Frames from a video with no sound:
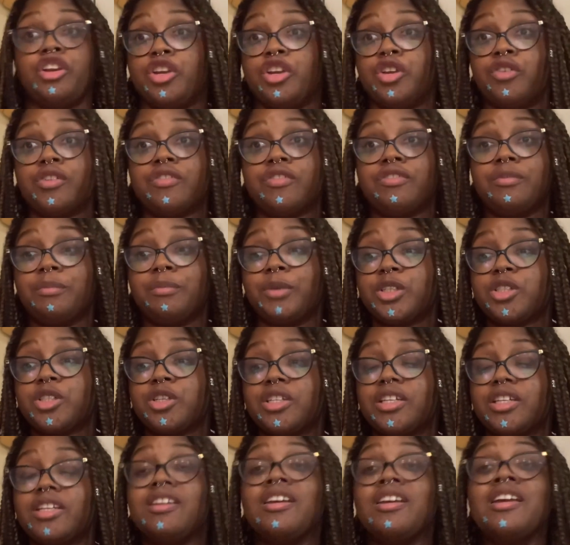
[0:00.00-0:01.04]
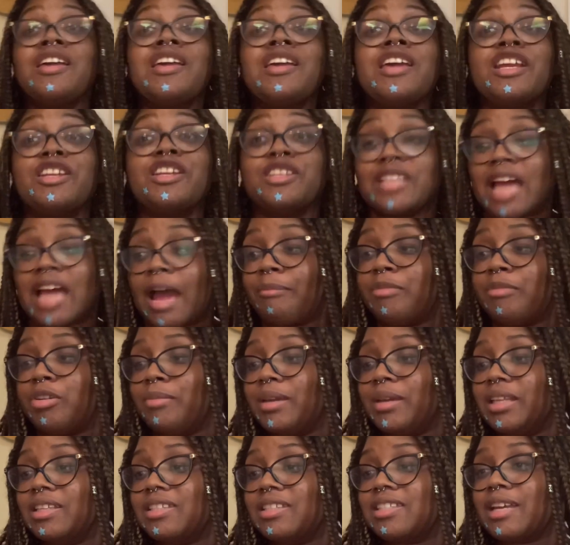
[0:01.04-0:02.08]
do with Bridgerton. It just happened to
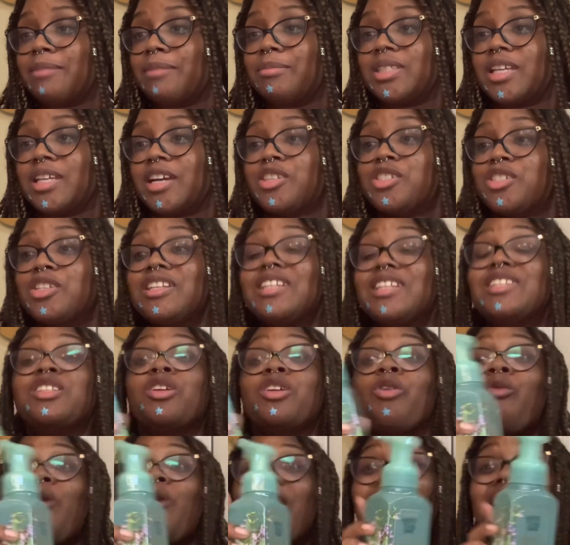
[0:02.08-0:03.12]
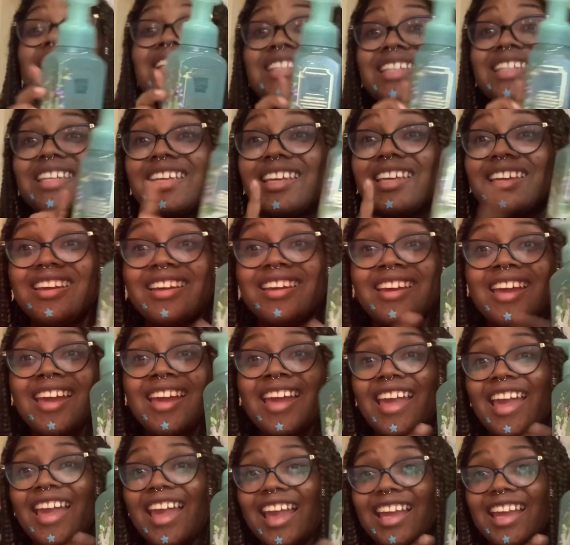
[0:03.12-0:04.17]
be in the same section. It's the white tea
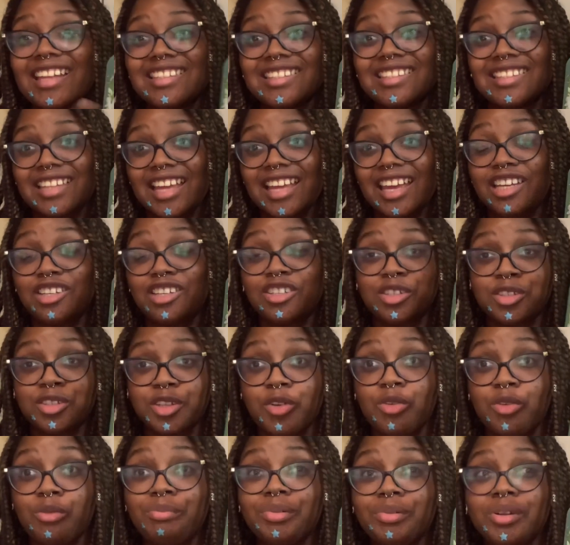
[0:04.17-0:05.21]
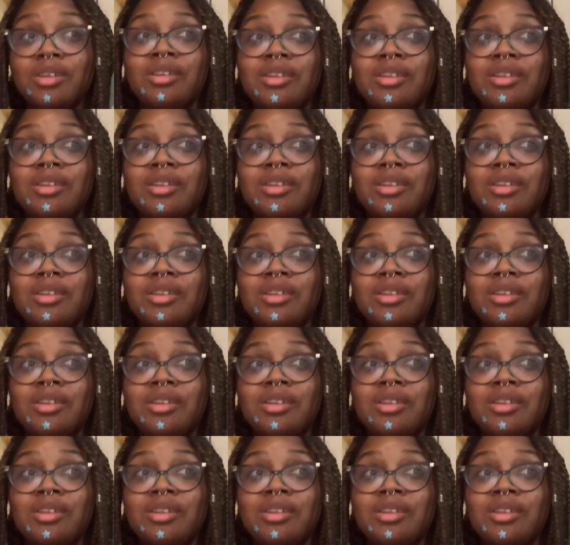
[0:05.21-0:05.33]
and sage soap.